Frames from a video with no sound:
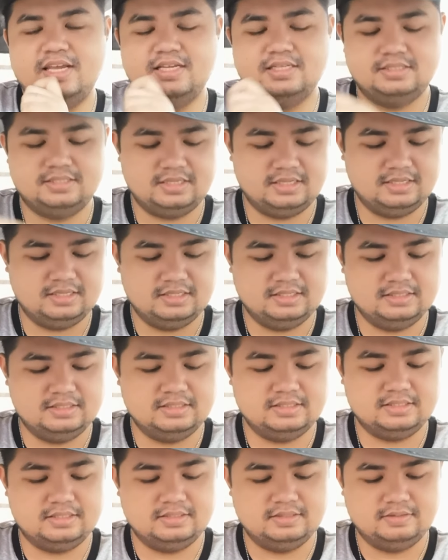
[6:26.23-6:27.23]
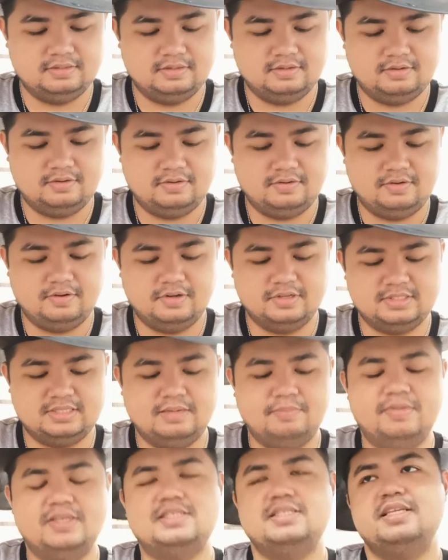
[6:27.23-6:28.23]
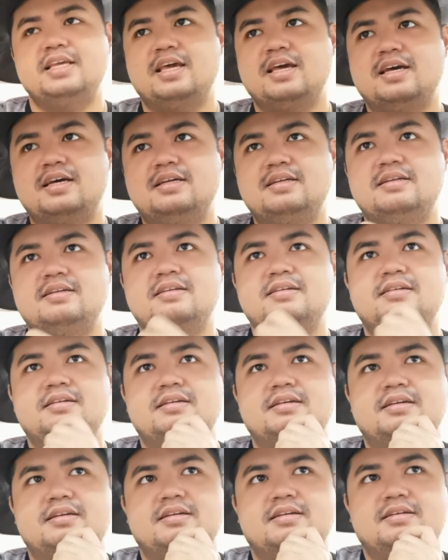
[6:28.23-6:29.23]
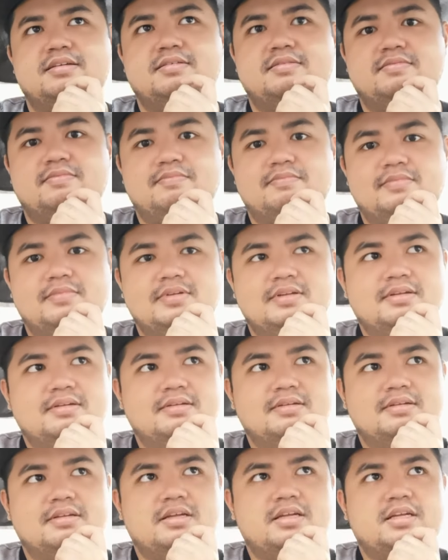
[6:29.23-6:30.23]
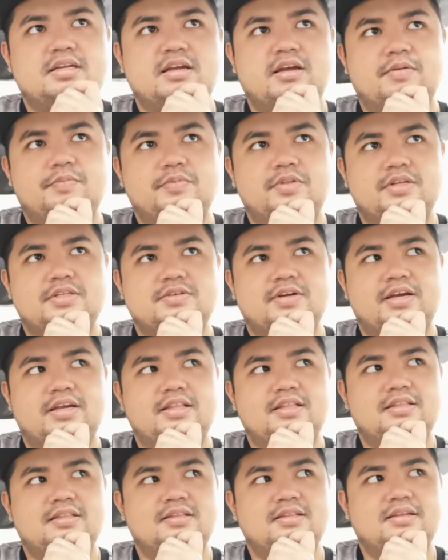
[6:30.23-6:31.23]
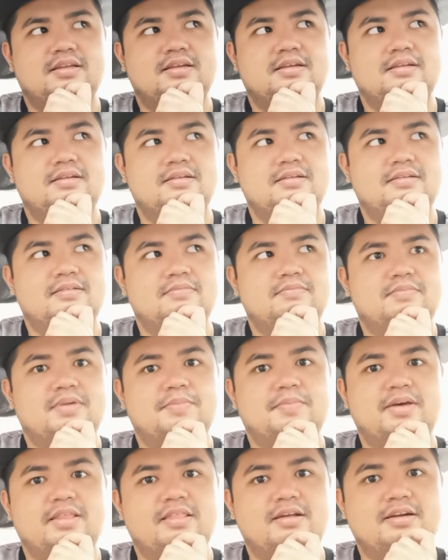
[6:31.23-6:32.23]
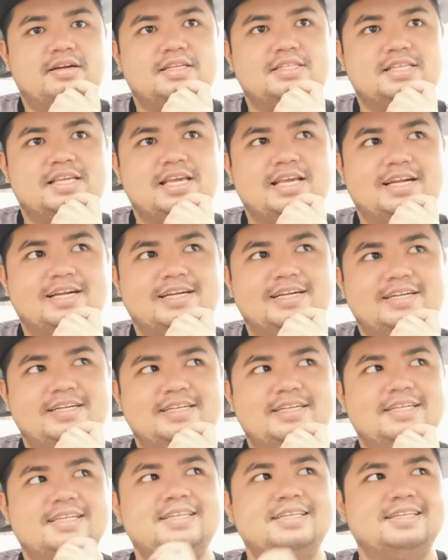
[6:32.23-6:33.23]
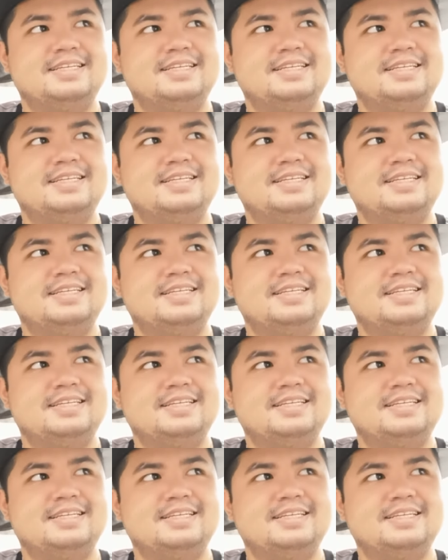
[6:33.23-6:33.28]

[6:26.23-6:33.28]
Next is Rosa Mystica. I hope that's right. My mother is here.